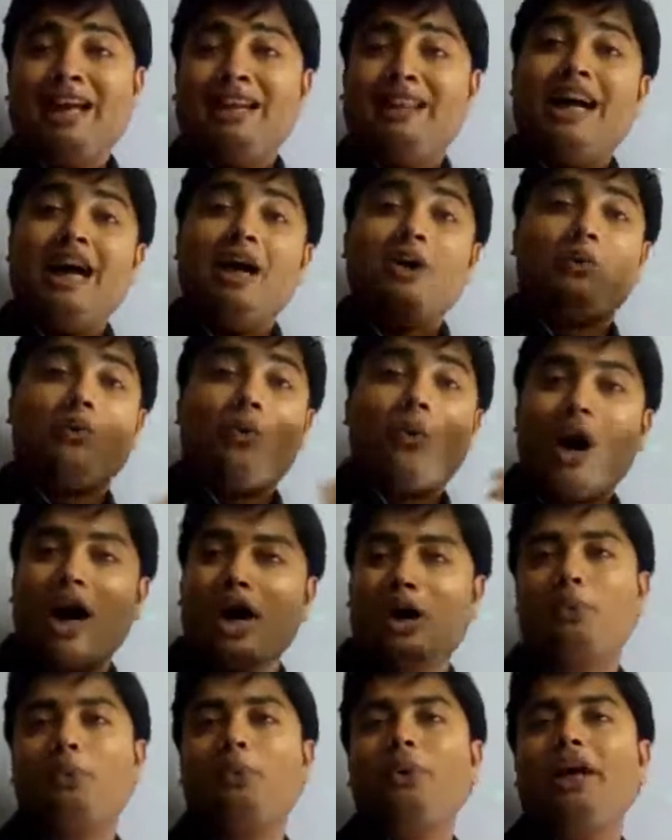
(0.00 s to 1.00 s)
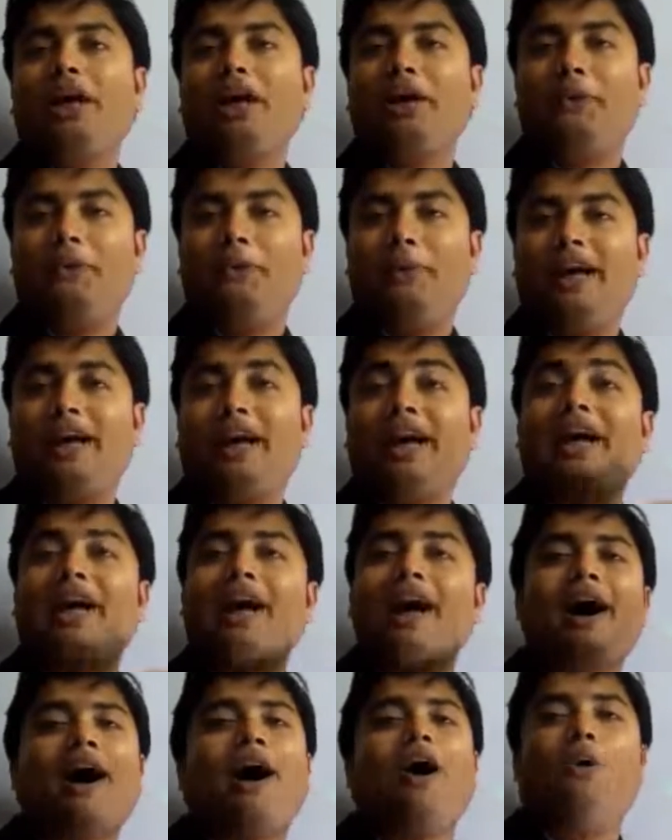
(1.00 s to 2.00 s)
that what we are doing and
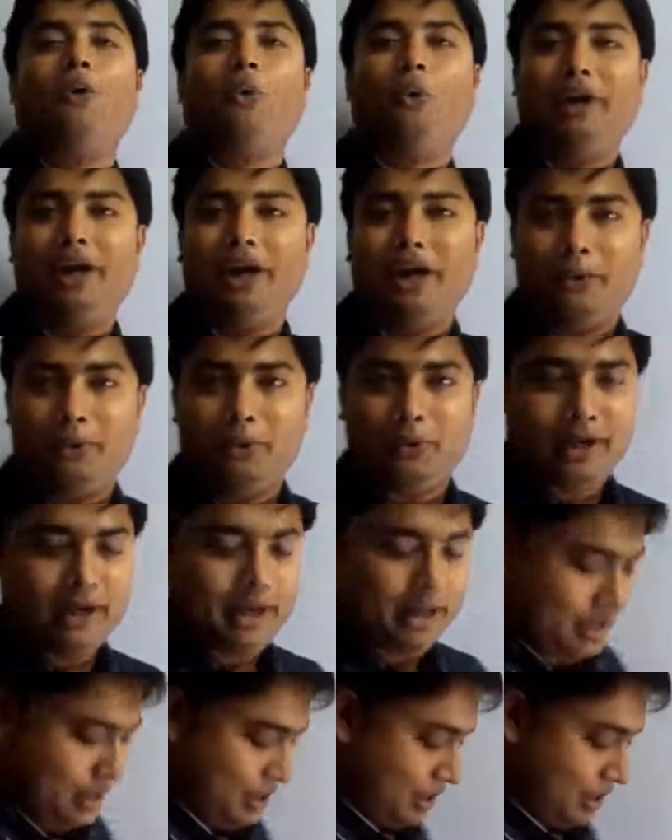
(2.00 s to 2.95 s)
how we are doing.